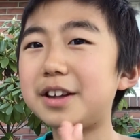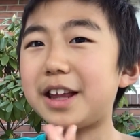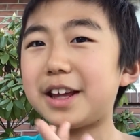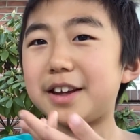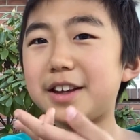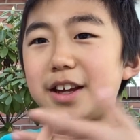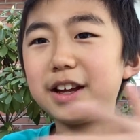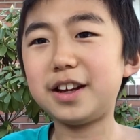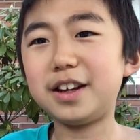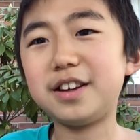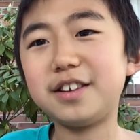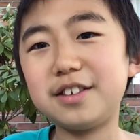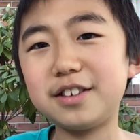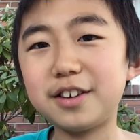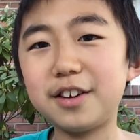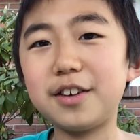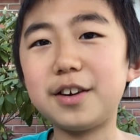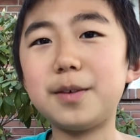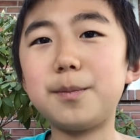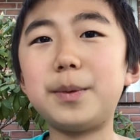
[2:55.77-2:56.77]
getting
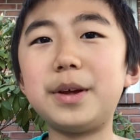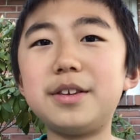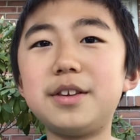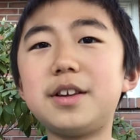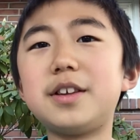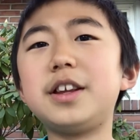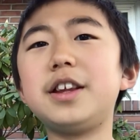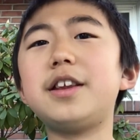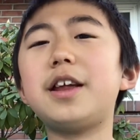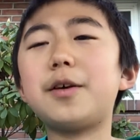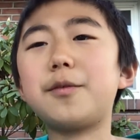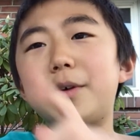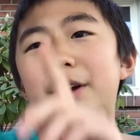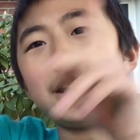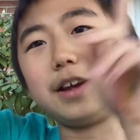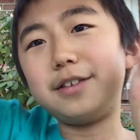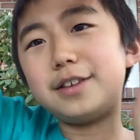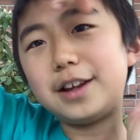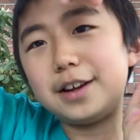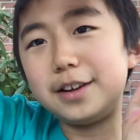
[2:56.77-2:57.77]
started, basically like what I
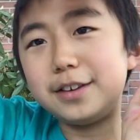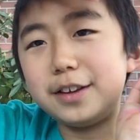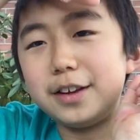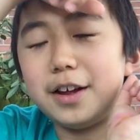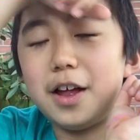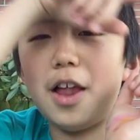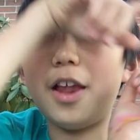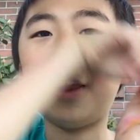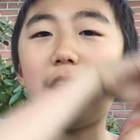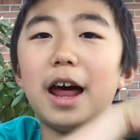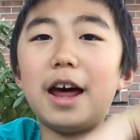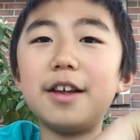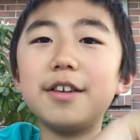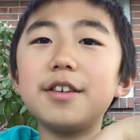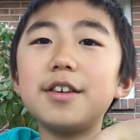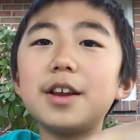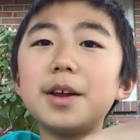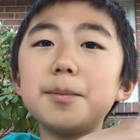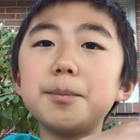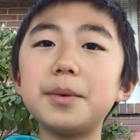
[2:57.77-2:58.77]
said in the last
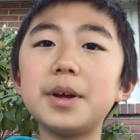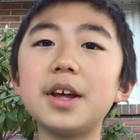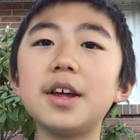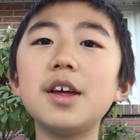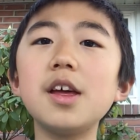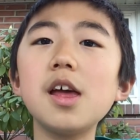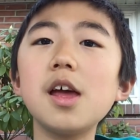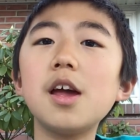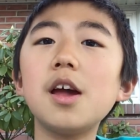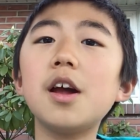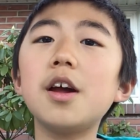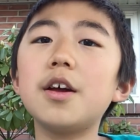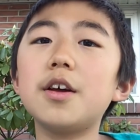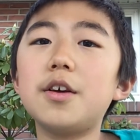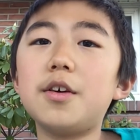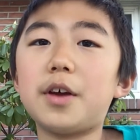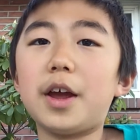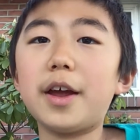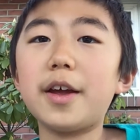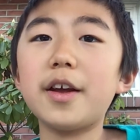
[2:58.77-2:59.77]
step.
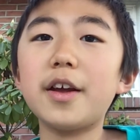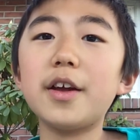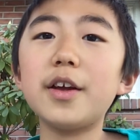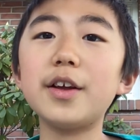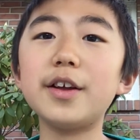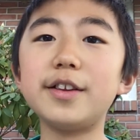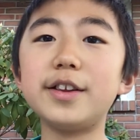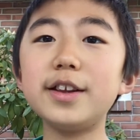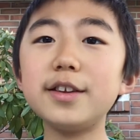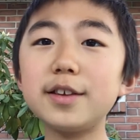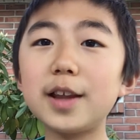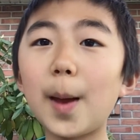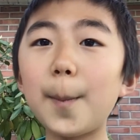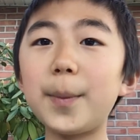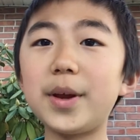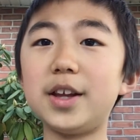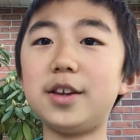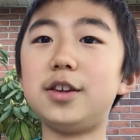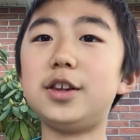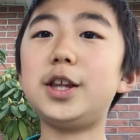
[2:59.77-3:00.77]
Okay, this step
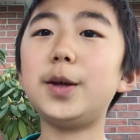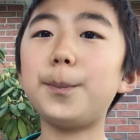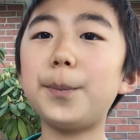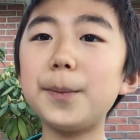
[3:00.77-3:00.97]
is super